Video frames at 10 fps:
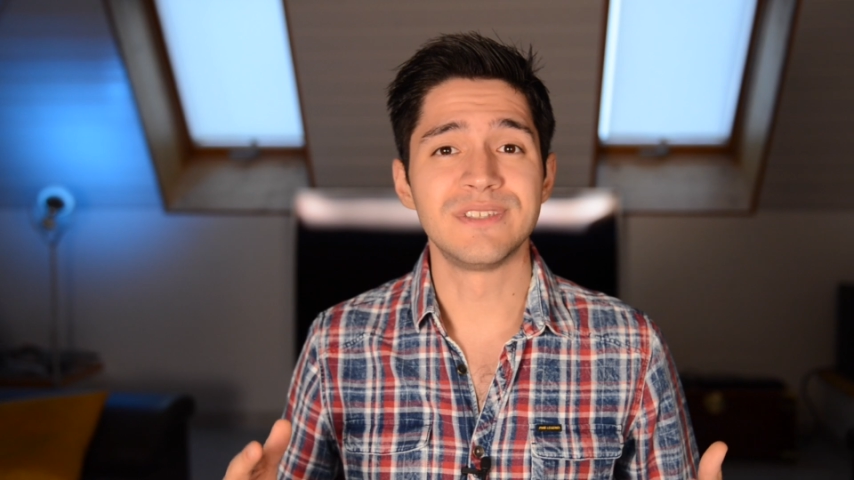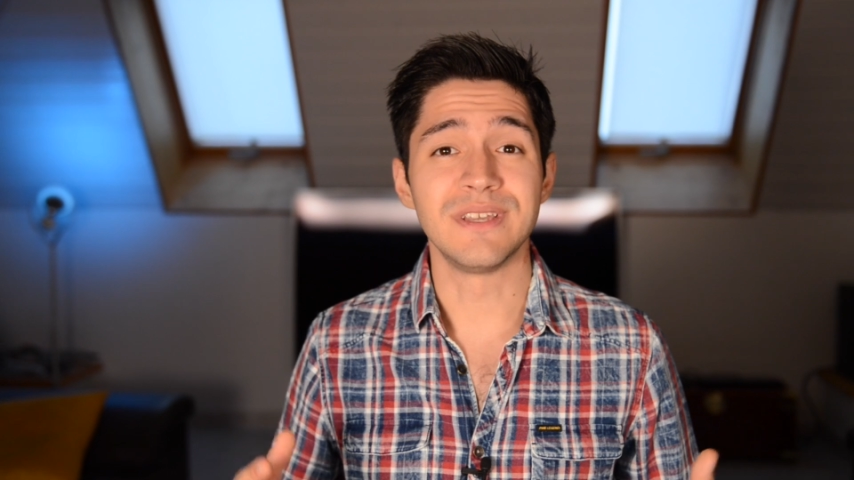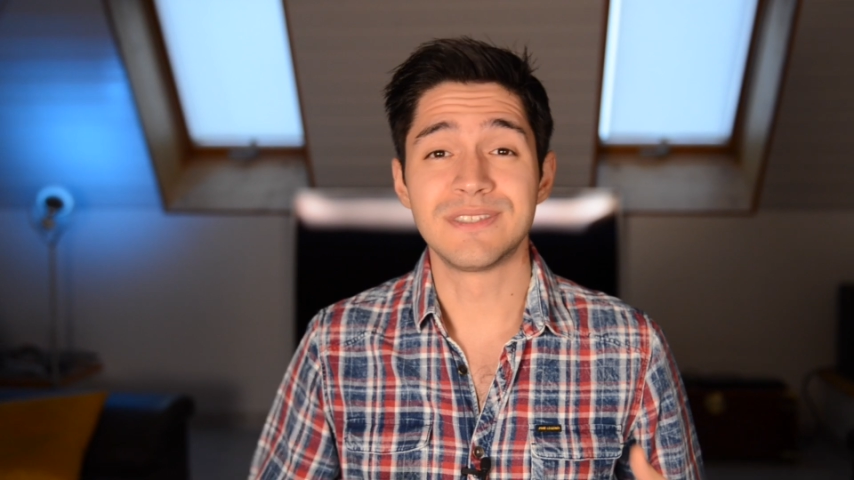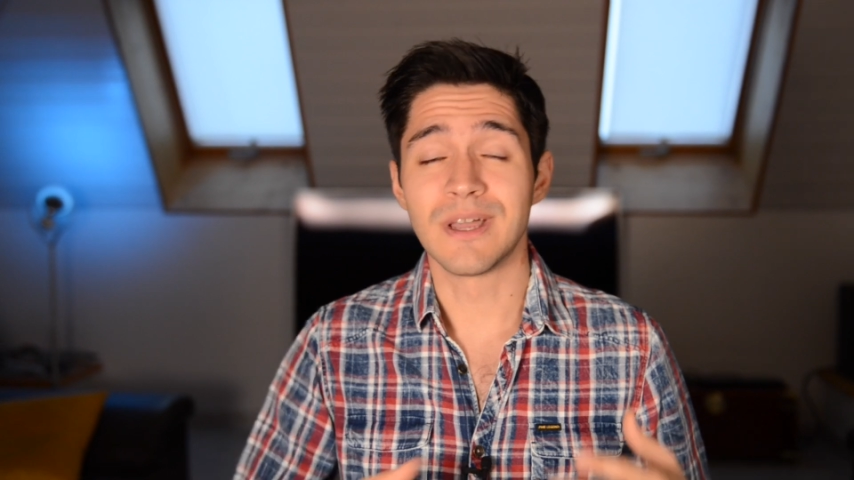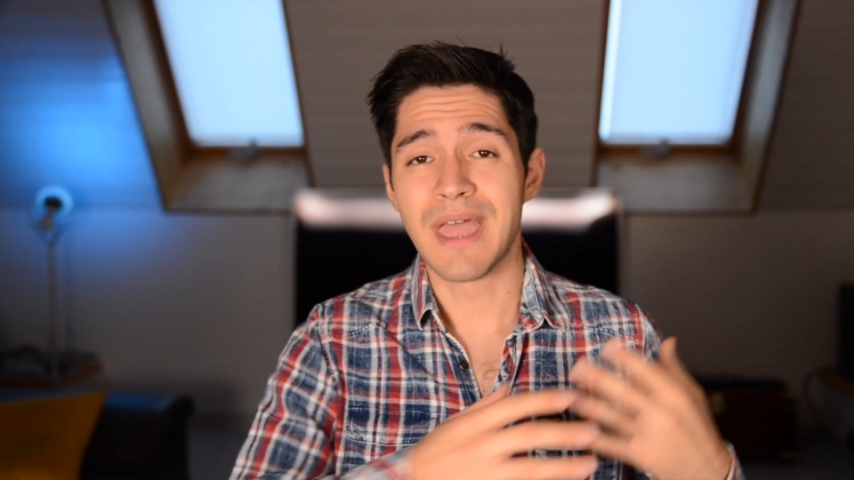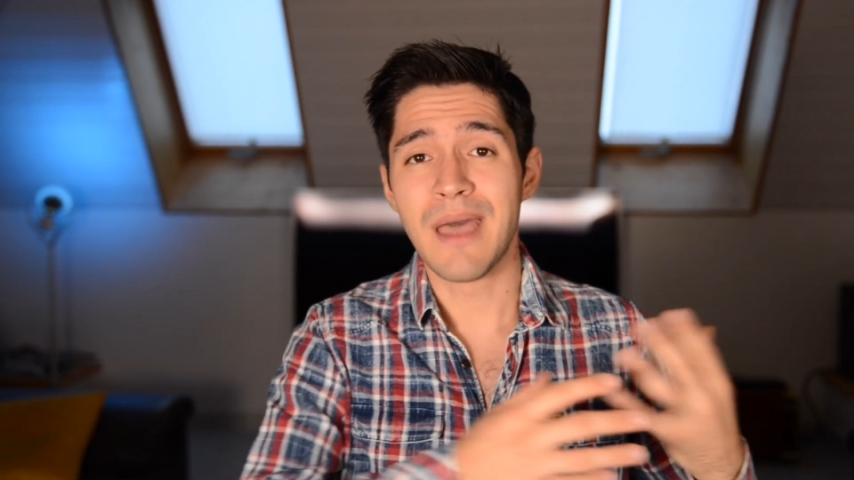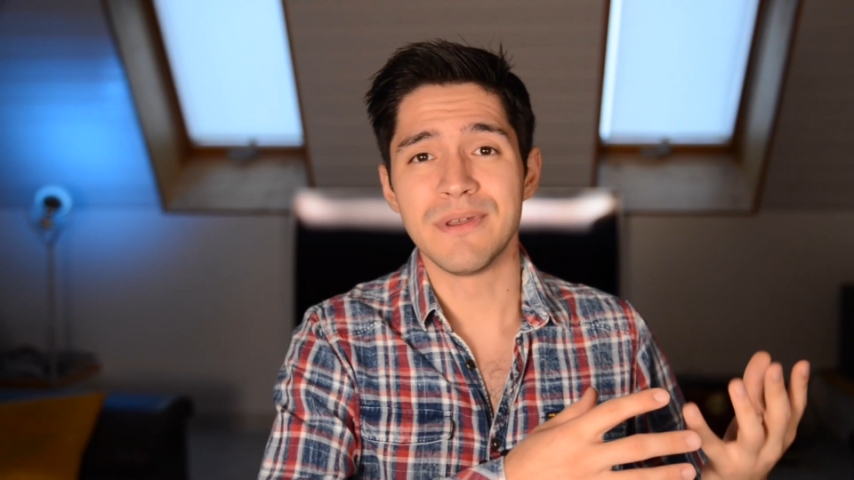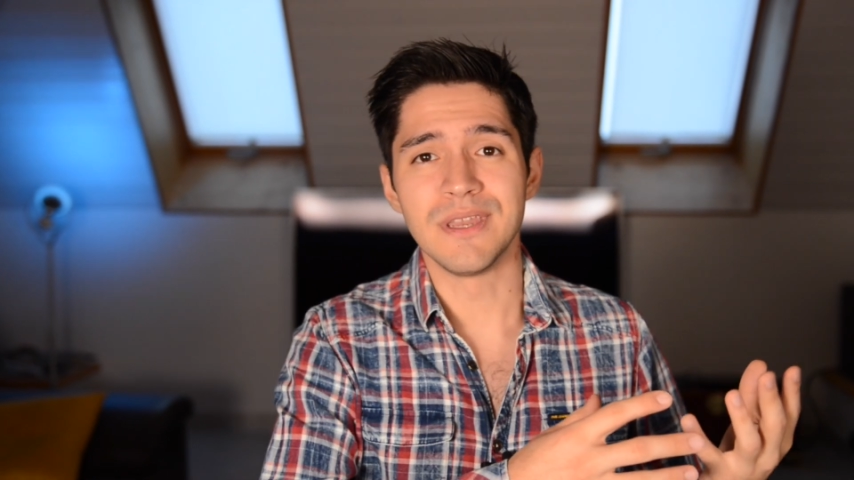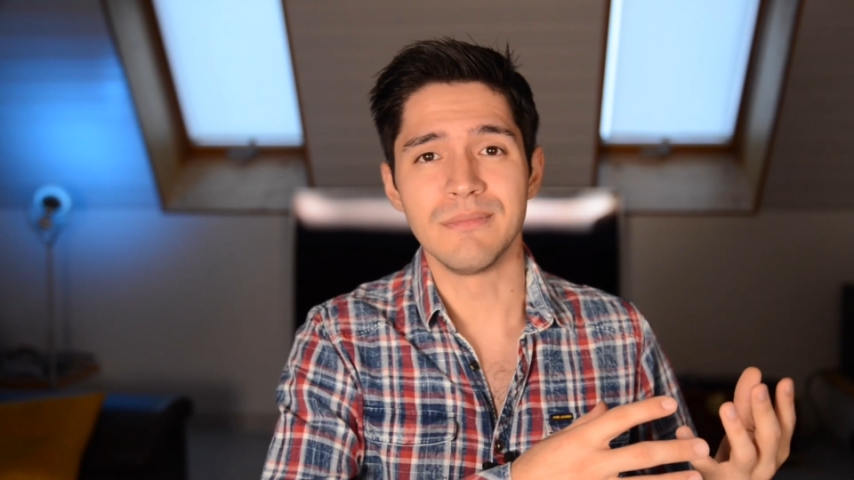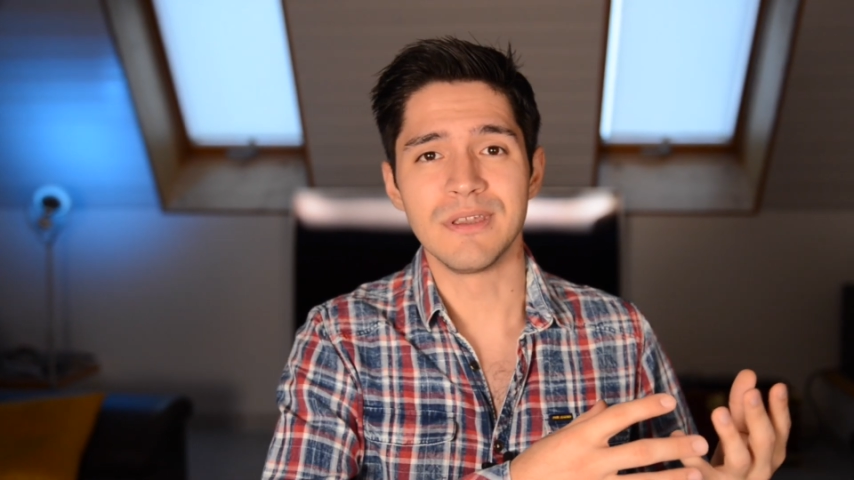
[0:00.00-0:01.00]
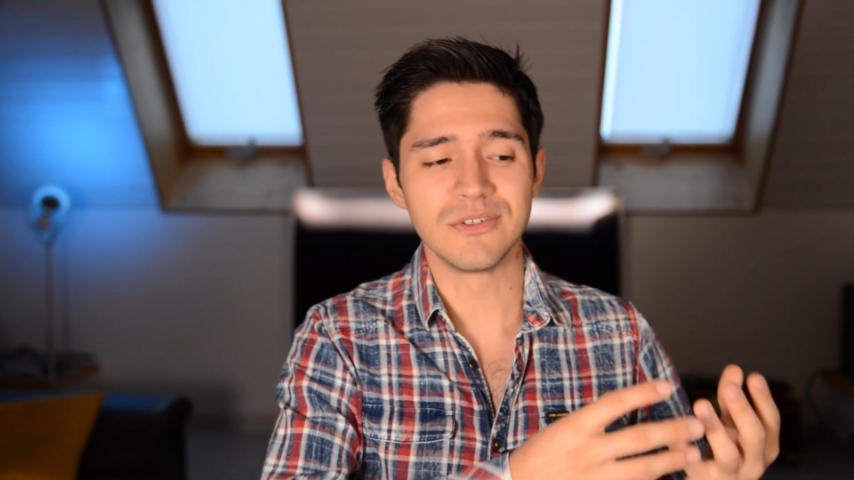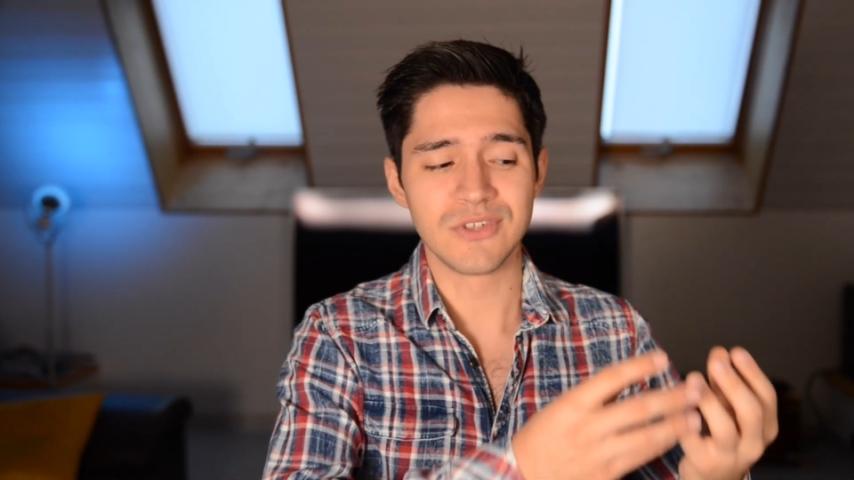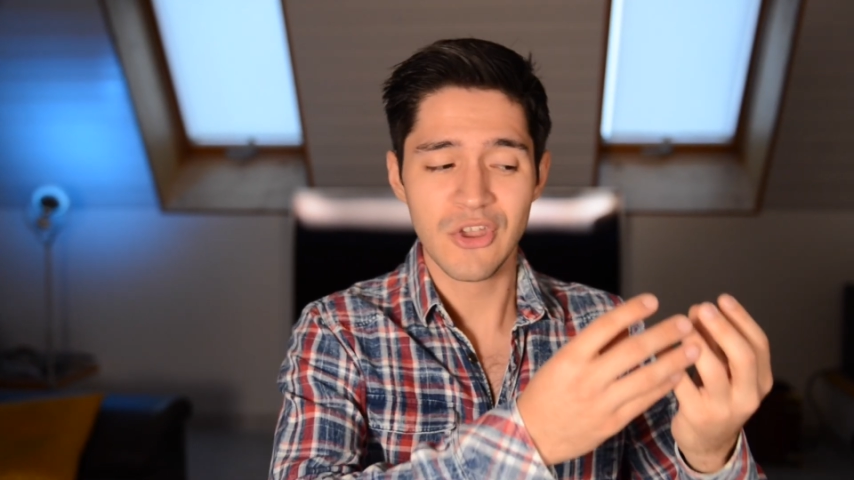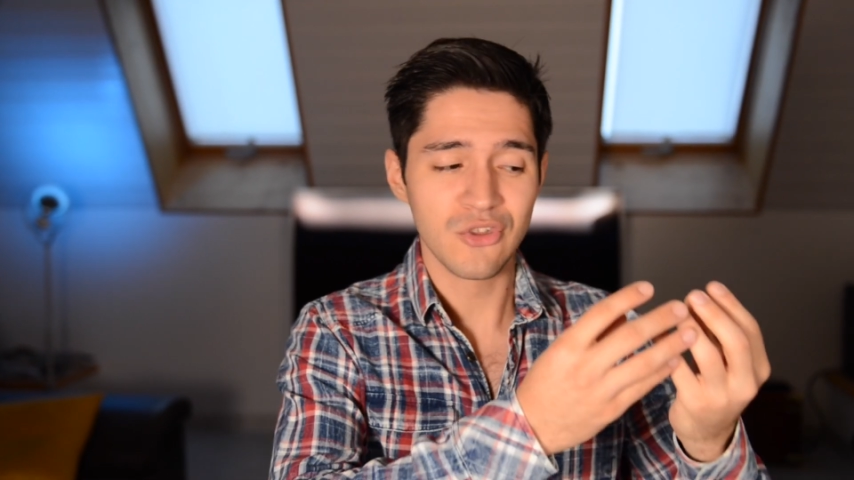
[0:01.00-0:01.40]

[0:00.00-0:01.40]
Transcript: they stopped happening because